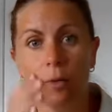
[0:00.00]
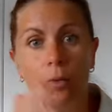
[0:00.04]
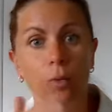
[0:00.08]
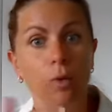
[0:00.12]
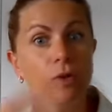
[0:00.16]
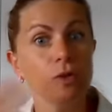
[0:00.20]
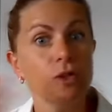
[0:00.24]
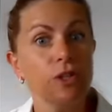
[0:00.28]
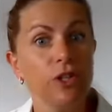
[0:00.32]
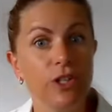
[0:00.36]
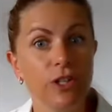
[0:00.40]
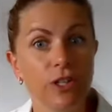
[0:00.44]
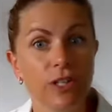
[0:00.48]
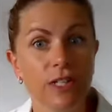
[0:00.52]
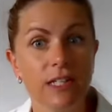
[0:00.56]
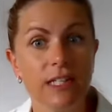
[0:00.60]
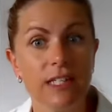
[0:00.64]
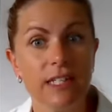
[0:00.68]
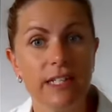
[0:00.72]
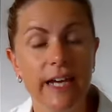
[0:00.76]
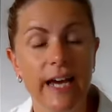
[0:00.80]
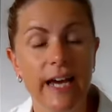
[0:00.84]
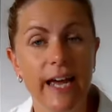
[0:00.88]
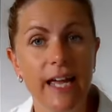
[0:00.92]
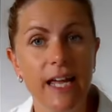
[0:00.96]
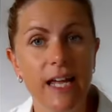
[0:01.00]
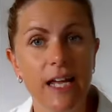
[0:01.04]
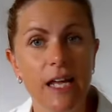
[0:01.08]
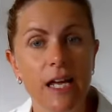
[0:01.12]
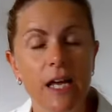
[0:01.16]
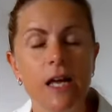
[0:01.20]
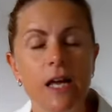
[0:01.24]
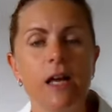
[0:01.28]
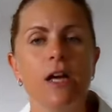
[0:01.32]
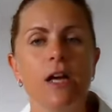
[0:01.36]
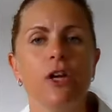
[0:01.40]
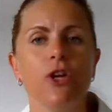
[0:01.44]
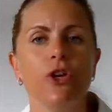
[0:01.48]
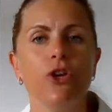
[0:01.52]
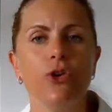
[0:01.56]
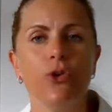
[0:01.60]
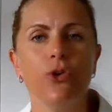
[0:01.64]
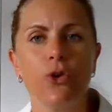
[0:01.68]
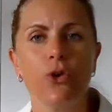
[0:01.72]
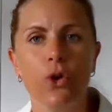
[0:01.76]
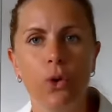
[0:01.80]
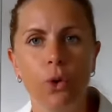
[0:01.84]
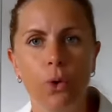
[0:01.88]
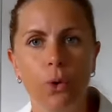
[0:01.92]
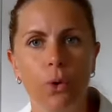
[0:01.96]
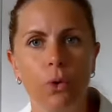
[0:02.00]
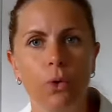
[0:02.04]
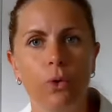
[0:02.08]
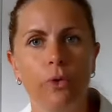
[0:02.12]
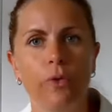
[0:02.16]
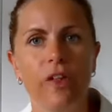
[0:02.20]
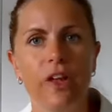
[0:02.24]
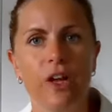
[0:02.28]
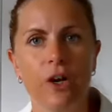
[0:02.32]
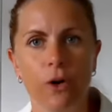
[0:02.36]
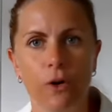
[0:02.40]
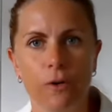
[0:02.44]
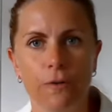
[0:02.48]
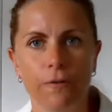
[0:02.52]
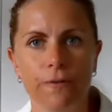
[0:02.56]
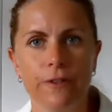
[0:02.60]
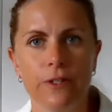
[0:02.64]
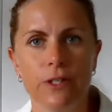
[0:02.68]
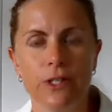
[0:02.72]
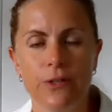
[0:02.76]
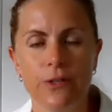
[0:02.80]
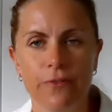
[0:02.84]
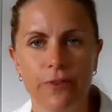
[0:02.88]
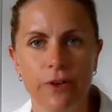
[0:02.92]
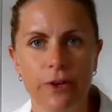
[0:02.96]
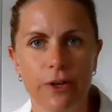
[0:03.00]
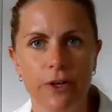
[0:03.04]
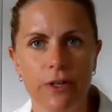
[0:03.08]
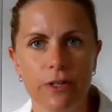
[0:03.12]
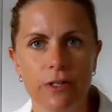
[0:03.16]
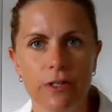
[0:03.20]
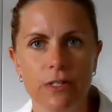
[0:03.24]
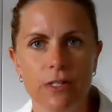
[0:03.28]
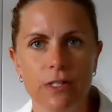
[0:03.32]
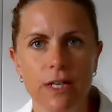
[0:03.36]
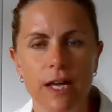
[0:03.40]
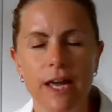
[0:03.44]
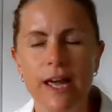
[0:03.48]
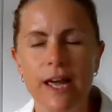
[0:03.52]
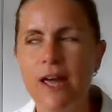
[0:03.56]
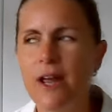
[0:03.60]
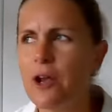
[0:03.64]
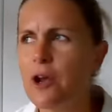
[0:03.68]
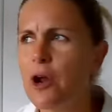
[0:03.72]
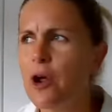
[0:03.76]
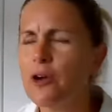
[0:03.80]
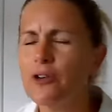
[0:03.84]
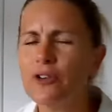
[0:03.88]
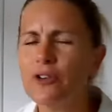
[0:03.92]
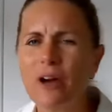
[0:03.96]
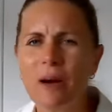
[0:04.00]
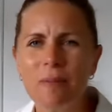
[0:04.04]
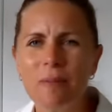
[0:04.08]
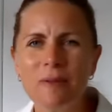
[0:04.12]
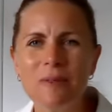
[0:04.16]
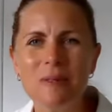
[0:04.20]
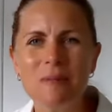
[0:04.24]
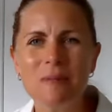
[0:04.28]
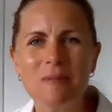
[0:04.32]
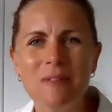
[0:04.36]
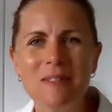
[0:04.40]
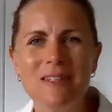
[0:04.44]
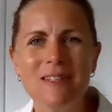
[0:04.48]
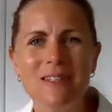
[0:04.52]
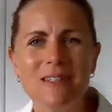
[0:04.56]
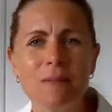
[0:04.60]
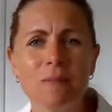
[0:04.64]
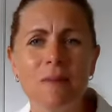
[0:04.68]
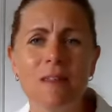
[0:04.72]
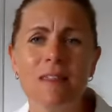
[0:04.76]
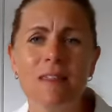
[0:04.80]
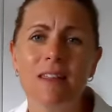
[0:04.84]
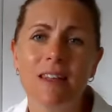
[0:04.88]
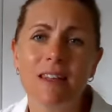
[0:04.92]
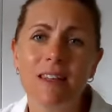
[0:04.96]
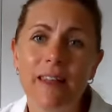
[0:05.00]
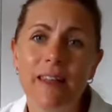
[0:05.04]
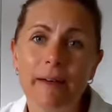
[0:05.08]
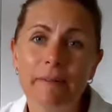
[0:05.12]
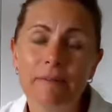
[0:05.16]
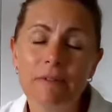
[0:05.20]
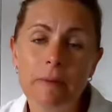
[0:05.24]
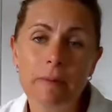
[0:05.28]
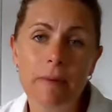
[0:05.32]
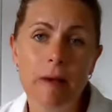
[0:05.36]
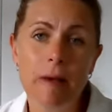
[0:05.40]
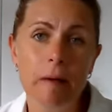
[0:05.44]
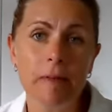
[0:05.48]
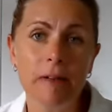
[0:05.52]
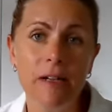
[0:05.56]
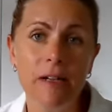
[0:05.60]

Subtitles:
wants you to stay, you call the office first. No troubles, Mr. Smith. I'd love to be